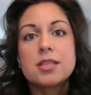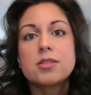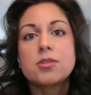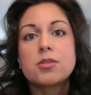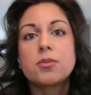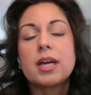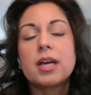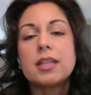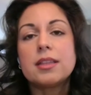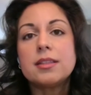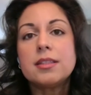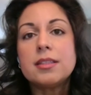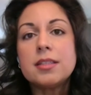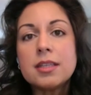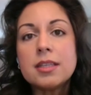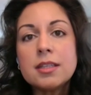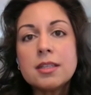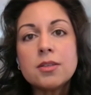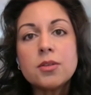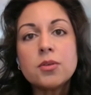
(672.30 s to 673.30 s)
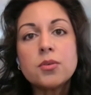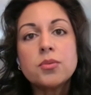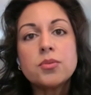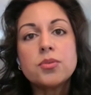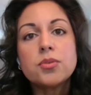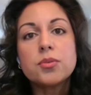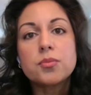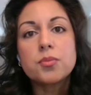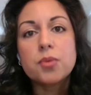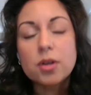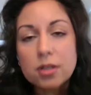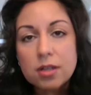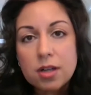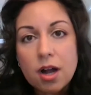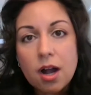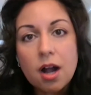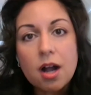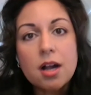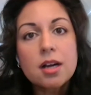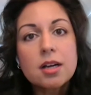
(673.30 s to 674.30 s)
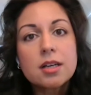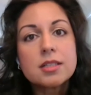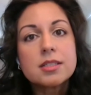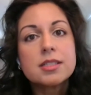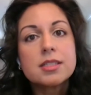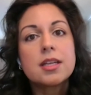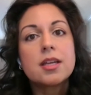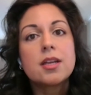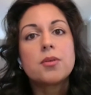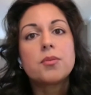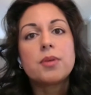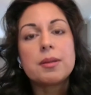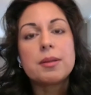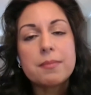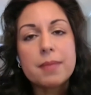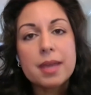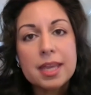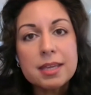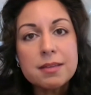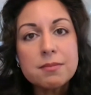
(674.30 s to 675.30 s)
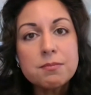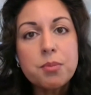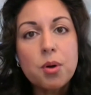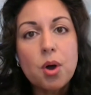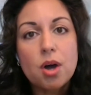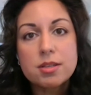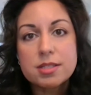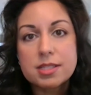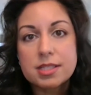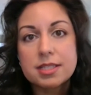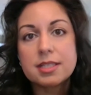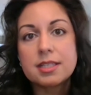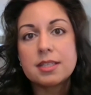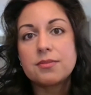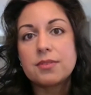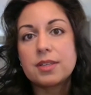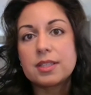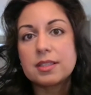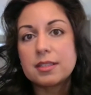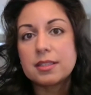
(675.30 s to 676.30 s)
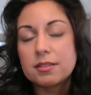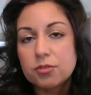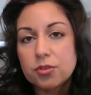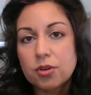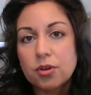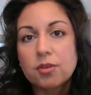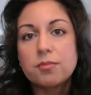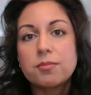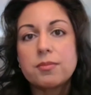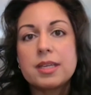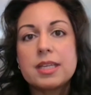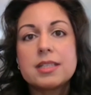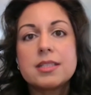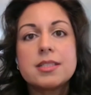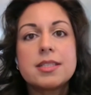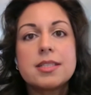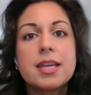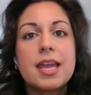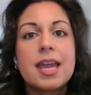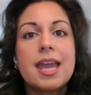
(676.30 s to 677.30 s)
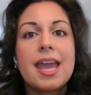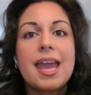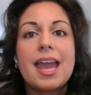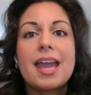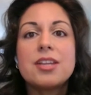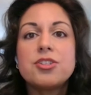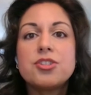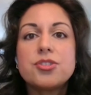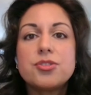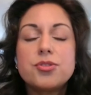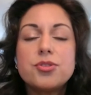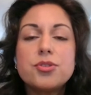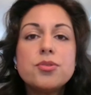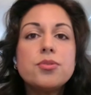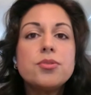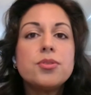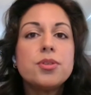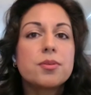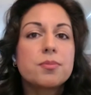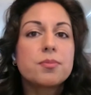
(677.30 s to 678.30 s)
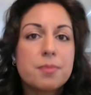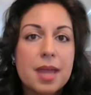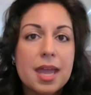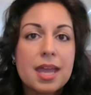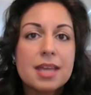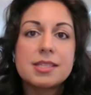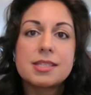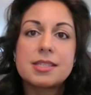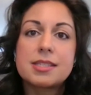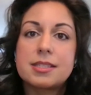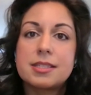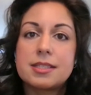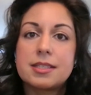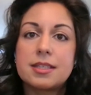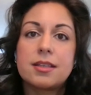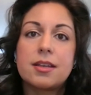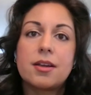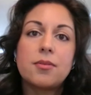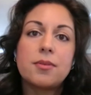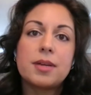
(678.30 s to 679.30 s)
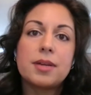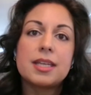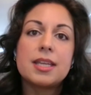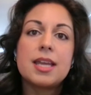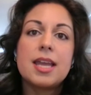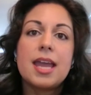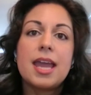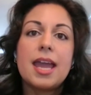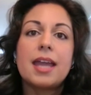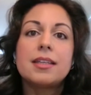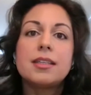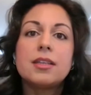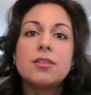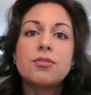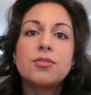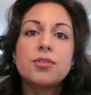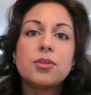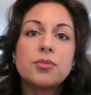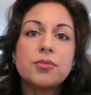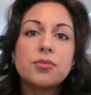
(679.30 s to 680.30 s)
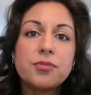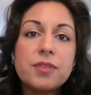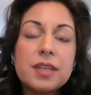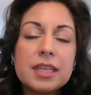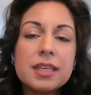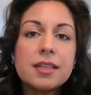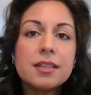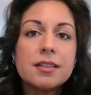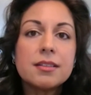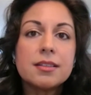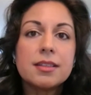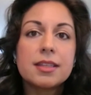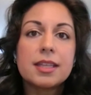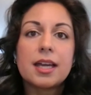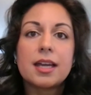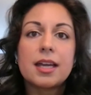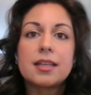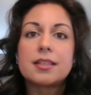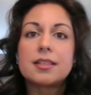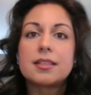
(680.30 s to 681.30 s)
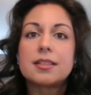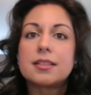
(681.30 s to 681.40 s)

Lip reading: So continue to work hard, remain positive and determined, and do your best, and if you feel that,